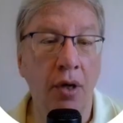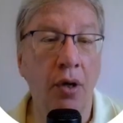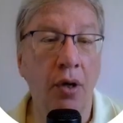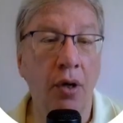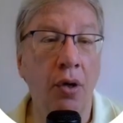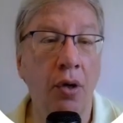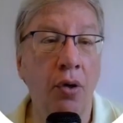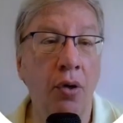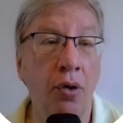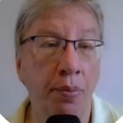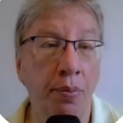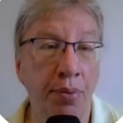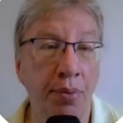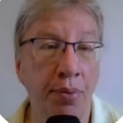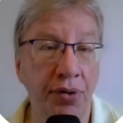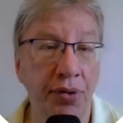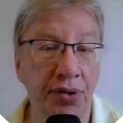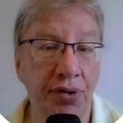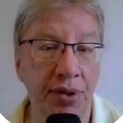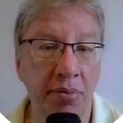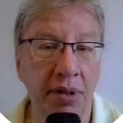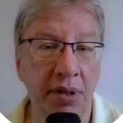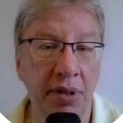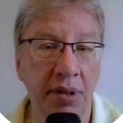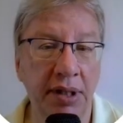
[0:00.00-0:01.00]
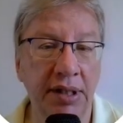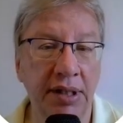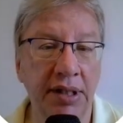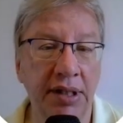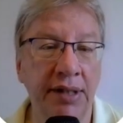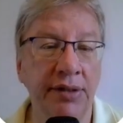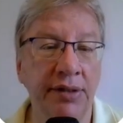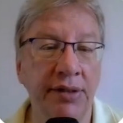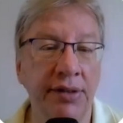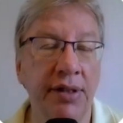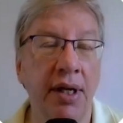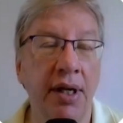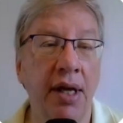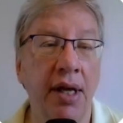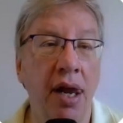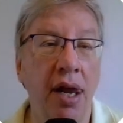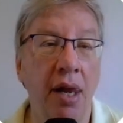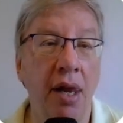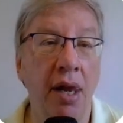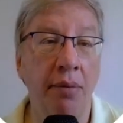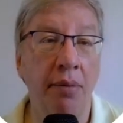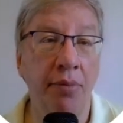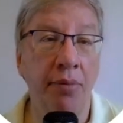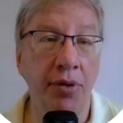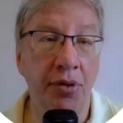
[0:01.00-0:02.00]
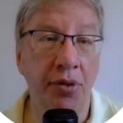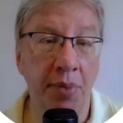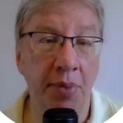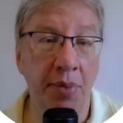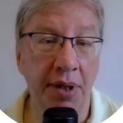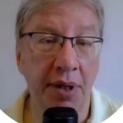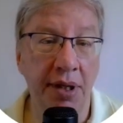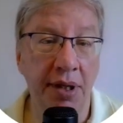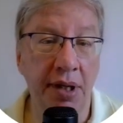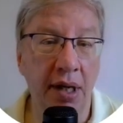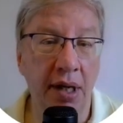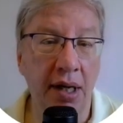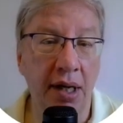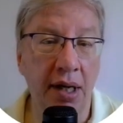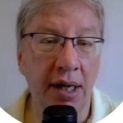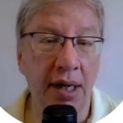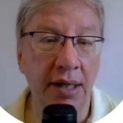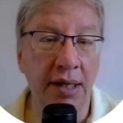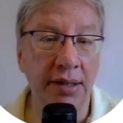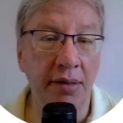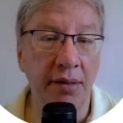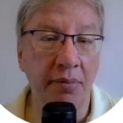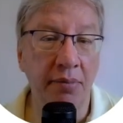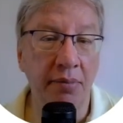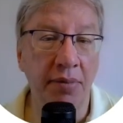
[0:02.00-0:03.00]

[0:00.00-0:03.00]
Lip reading: All possibilities must be analyzed